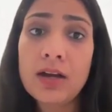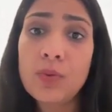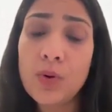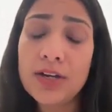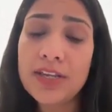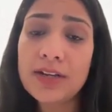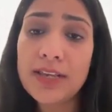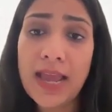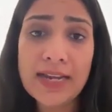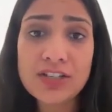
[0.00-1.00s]

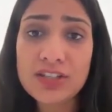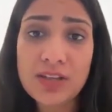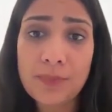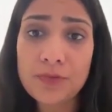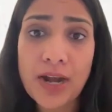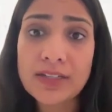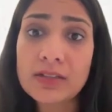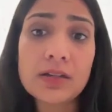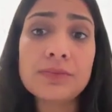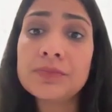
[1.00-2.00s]
vertically and just subtract
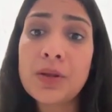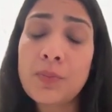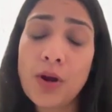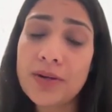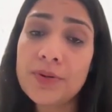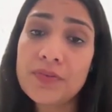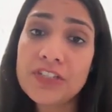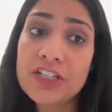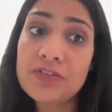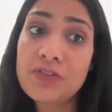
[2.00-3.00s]
the bottom
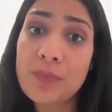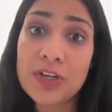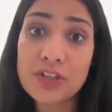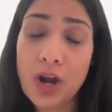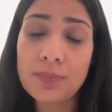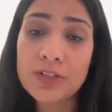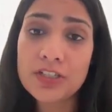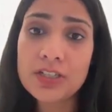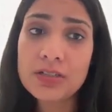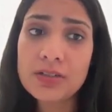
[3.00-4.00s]
digit from the top
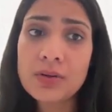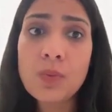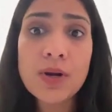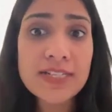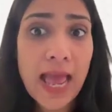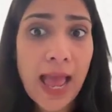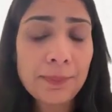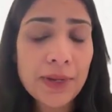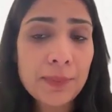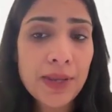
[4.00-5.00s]
digit? What's
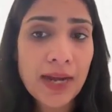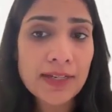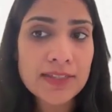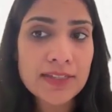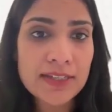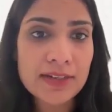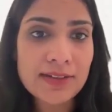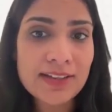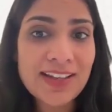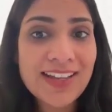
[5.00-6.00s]
happening behind the scene?